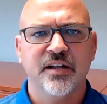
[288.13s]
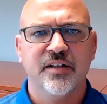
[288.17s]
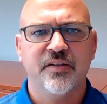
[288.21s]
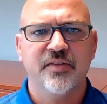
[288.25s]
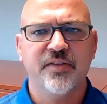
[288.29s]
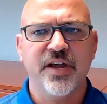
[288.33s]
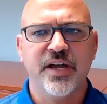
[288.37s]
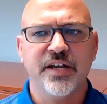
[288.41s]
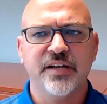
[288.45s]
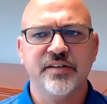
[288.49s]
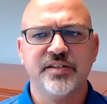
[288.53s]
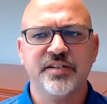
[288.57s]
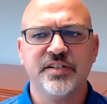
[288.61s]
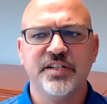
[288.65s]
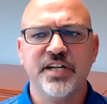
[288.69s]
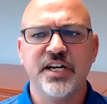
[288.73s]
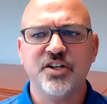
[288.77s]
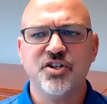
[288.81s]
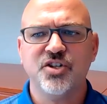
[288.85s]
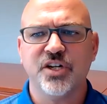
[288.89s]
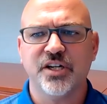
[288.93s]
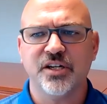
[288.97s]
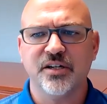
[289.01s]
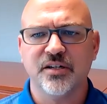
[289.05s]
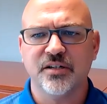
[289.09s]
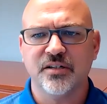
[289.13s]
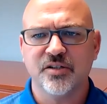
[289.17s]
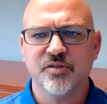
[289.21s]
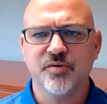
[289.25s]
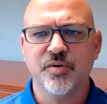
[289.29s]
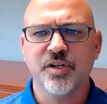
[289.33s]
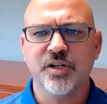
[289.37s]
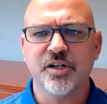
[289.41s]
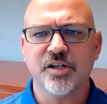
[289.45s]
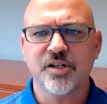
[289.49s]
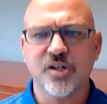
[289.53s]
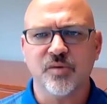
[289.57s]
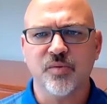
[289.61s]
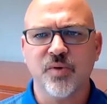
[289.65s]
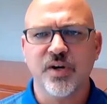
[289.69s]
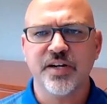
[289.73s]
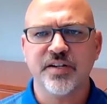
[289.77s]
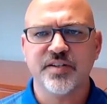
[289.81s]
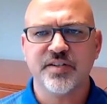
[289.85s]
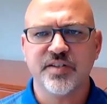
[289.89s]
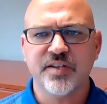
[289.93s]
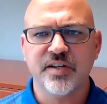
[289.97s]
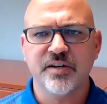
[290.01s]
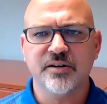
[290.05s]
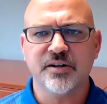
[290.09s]
that is teaching critical
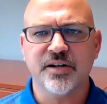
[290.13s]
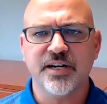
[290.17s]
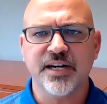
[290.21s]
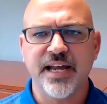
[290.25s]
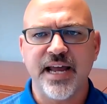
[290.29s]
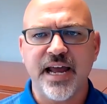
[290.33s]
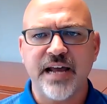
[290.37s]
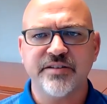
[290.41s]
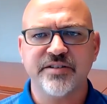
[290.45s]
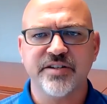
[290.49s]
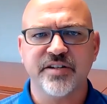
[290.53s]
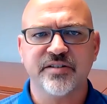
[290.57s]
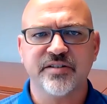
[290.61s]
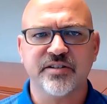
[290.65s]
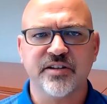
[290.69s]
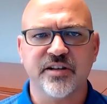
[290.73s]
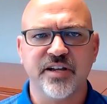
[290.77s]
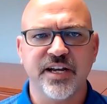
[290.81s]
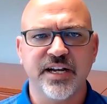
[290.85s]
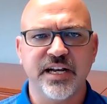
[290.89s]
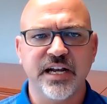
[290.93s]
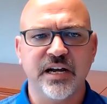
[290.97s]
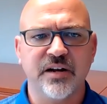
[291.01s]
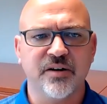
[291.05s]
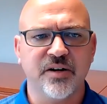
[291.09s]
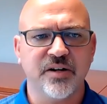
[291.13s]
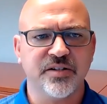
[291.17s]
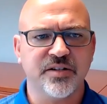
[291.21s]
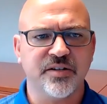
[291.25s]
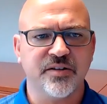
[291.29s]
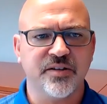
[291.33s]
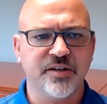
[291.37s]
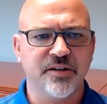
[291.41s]
race theory as it's laid out as a